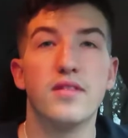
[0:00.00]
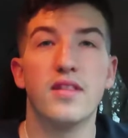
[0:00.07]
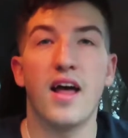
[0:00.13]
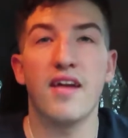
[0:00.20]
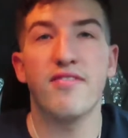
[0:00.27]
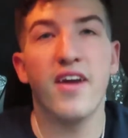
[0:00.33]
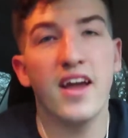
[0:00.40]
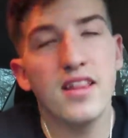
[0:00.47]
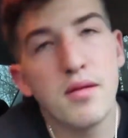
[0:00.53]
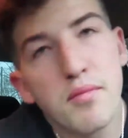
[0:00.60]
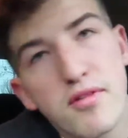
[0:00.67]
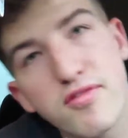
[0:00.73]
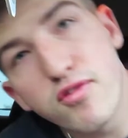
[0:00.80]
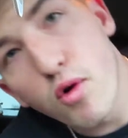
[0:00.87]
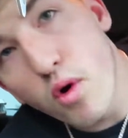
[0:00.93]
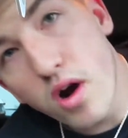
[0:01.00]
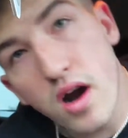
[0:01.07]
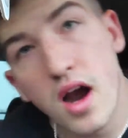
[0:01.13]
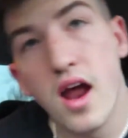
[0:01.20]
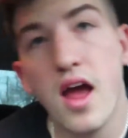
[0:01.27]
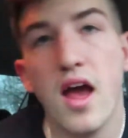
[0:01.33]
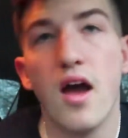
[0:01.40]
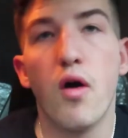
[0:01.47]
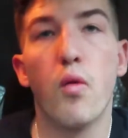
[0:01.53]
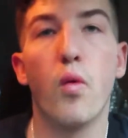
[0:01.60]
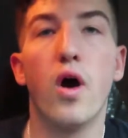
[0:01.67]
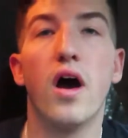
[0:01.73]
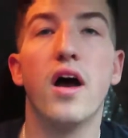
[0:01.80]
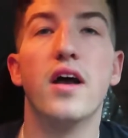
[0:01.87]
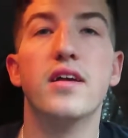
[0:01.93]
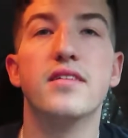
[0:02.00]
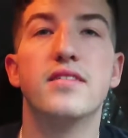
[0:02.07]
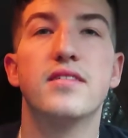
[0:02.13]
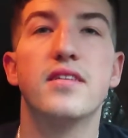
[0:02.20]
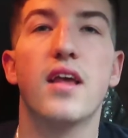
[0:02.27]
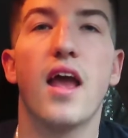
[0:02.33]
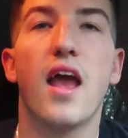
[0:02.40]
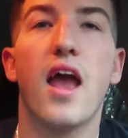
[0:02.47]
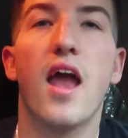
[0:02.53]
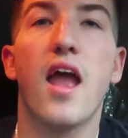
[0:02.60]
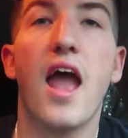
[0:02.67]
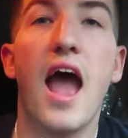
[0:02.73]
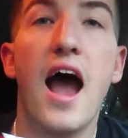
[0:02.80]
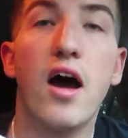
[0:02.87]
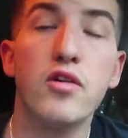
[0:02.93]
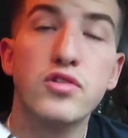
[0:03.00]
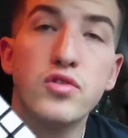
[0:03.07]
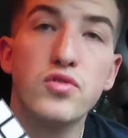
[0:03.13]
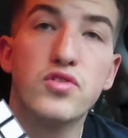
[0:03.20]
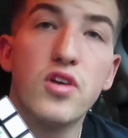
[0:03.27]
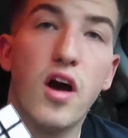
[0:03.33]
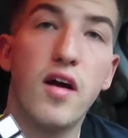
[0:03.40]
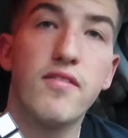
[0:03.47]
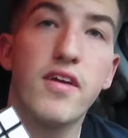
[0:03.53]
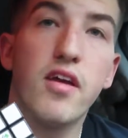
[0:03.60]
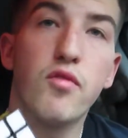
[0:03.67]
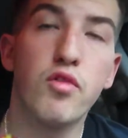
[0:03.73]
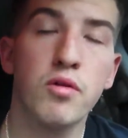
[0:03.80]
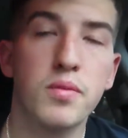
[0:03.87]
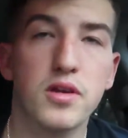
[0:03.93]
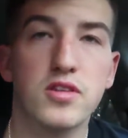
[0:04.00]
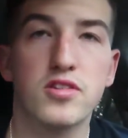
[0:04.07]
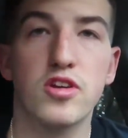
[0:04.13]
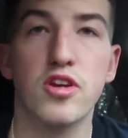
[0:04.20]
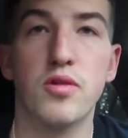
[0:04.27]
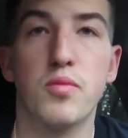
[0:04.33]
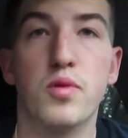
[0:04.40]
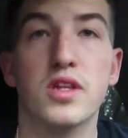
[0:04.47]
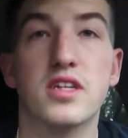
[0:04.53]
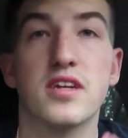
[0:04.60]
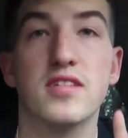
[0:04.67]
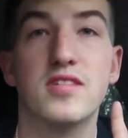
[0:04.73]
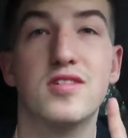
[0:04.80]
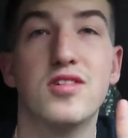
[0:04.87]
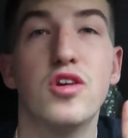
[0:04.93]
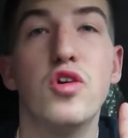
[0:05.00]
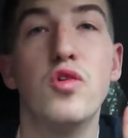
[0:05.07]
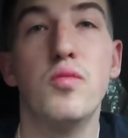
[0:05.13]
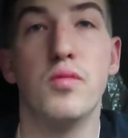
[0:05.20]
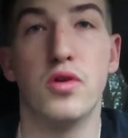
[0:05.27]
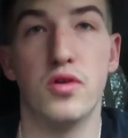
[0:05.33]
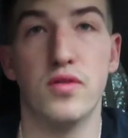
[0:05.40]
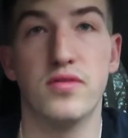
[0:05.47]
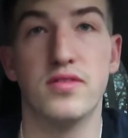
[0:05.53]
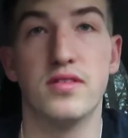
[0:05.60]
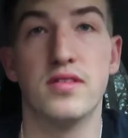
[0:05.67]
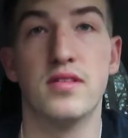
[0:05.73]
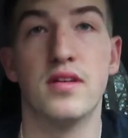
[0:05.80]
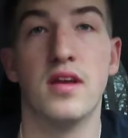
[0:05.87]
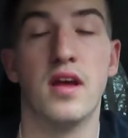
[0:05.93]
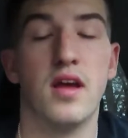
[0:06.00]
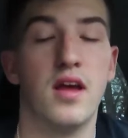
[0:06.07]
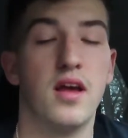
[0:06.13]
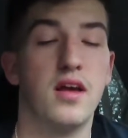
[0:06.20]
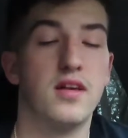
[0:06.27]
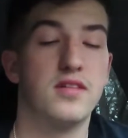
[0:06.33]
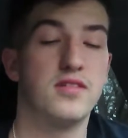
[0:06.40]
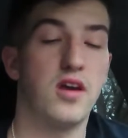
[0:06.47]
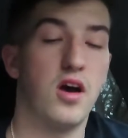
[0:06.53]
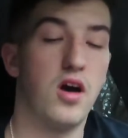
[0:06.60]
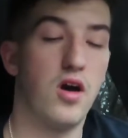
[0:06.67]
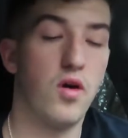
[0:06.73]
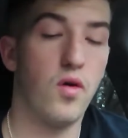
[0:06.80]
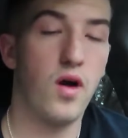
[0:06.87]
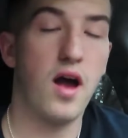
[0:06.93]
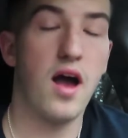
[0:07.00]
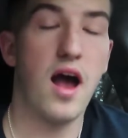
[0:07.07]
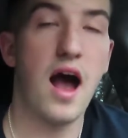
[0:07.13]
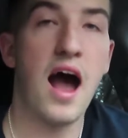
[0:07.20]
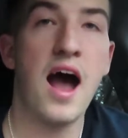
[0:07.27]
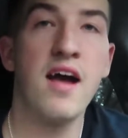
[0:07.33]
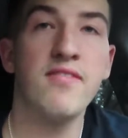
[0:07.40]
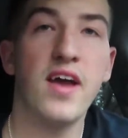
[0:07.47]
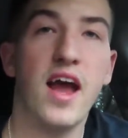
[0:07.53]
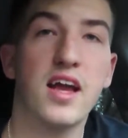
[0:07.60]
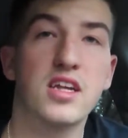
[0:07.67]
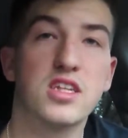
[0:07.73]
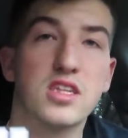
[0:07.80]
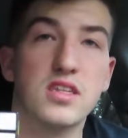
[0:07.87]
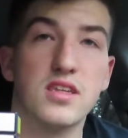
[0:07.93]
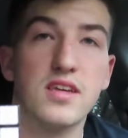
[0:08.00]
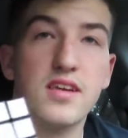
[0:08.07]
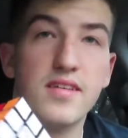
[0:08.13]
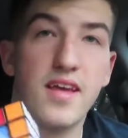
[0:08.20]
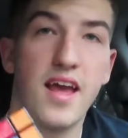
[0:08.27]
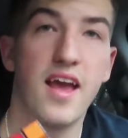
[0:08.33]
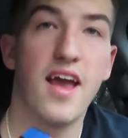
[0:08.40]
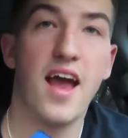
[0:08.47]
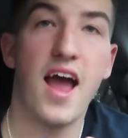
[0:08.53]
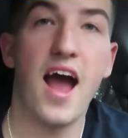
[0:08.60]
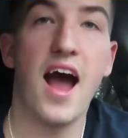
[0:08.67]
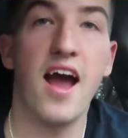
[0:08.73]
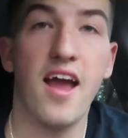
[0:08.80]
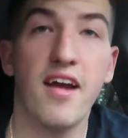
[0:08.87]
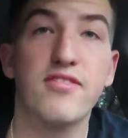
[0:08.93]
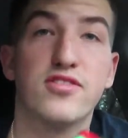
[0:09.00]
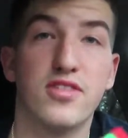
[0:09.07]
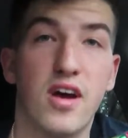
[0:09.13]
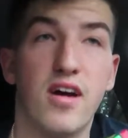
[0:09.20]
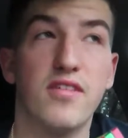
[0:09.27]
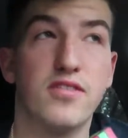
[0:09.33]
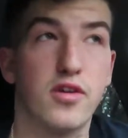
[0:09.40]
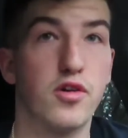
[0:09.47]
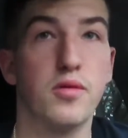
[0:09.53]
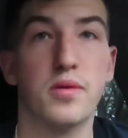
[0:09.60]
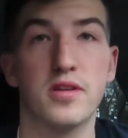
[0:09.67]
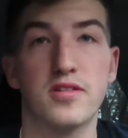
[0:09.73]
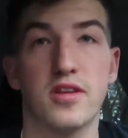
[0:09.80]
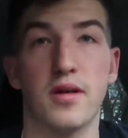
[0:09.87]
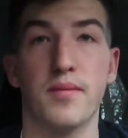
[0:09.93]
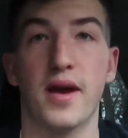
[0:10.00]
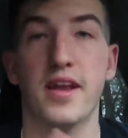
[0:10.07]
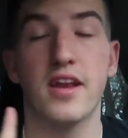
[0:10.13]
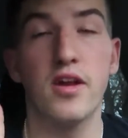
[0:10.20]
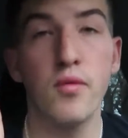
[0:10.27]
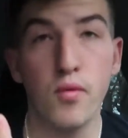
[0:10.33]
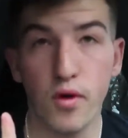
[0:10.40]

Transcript: even. Life hack number 4 was a how to solve a Rubik's Cube with just 2 moves. So I have solved a Rubik's Cube. I did it